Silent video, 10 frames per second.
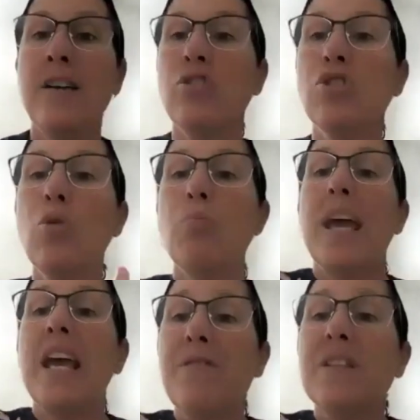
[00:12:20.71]
So
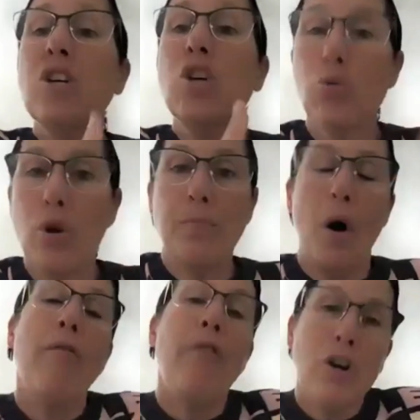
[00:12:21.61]
if it's a group
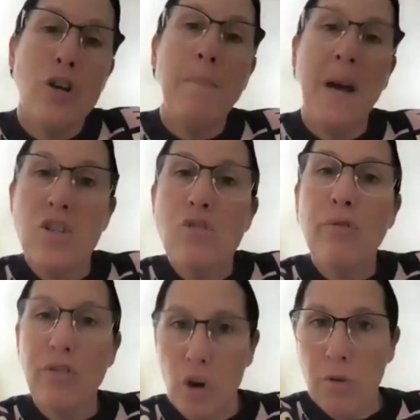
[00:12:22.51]
of
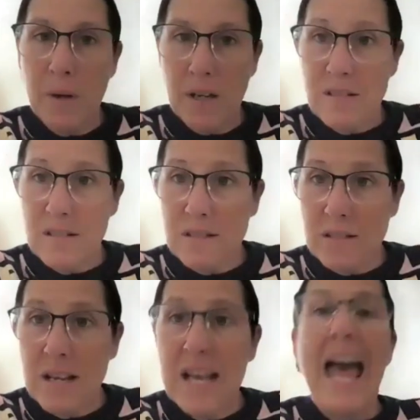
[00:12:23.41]
occupational therapists,